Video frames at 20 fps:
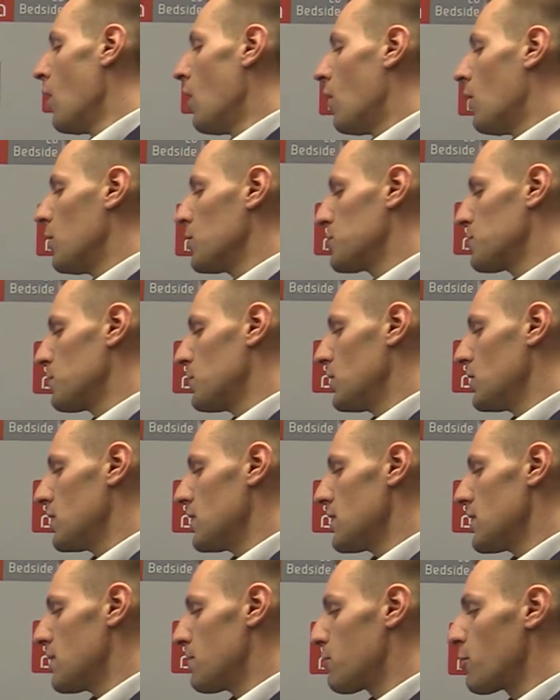
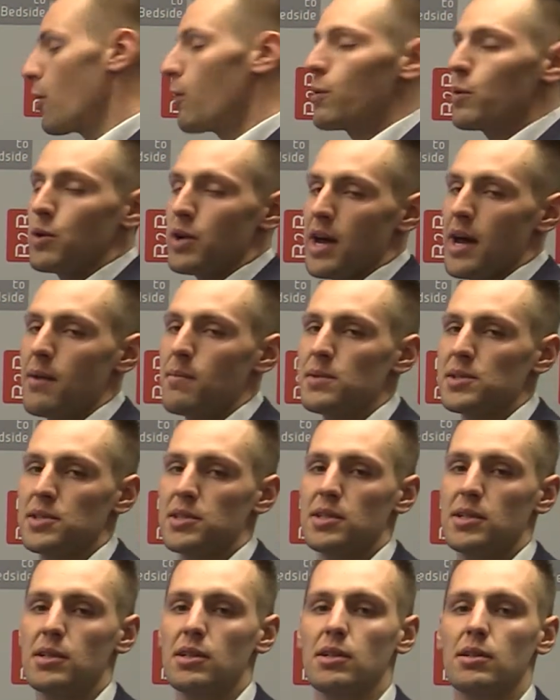ultimately the ProWound M is
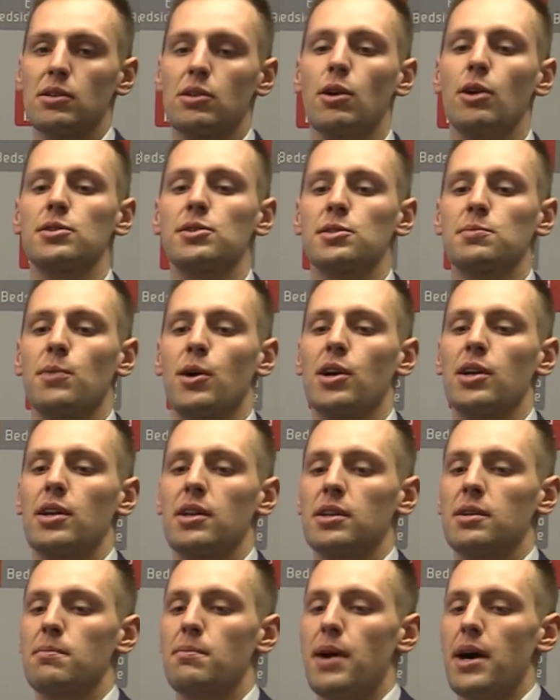the closest
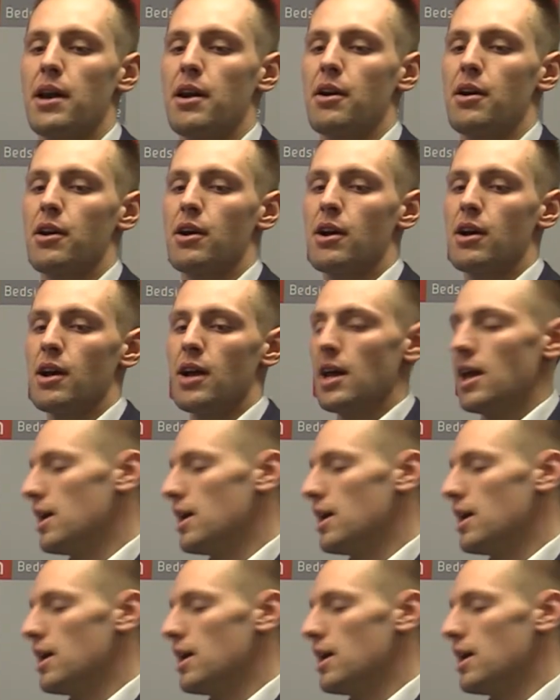marketed competitor.